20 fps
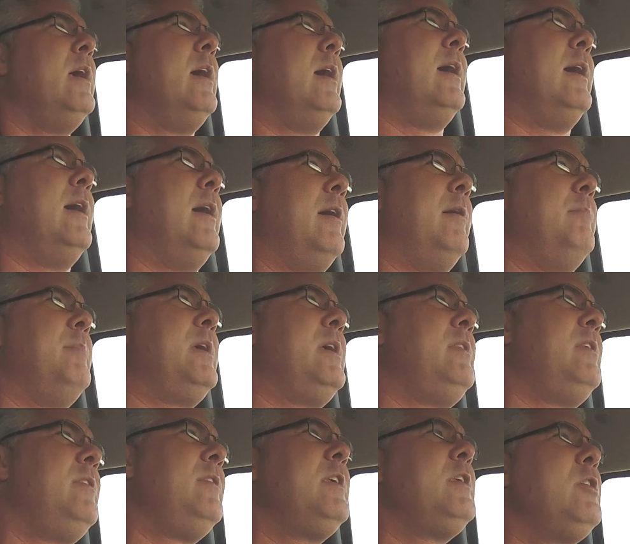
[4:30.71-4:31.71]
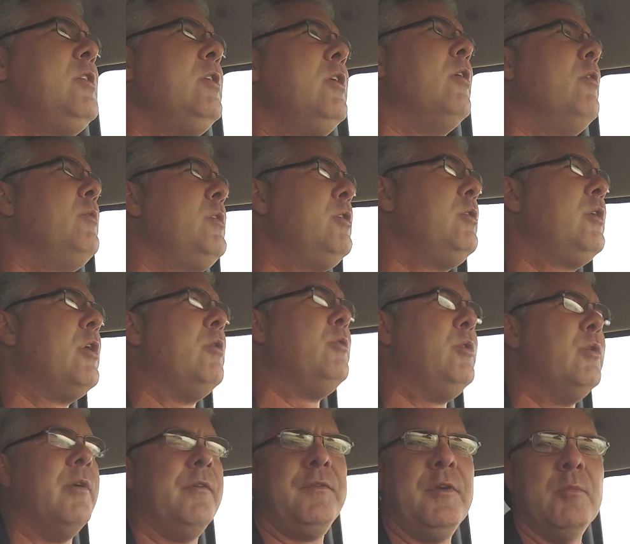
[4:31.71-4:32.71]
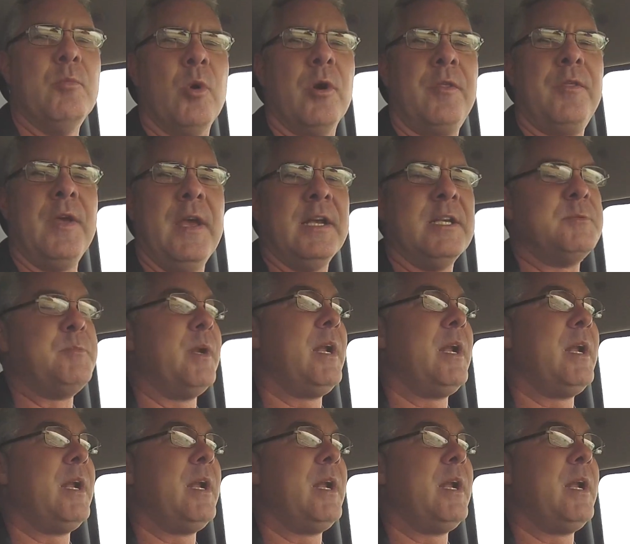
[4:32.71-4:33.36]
Um, and then, you know, you go do a few more things.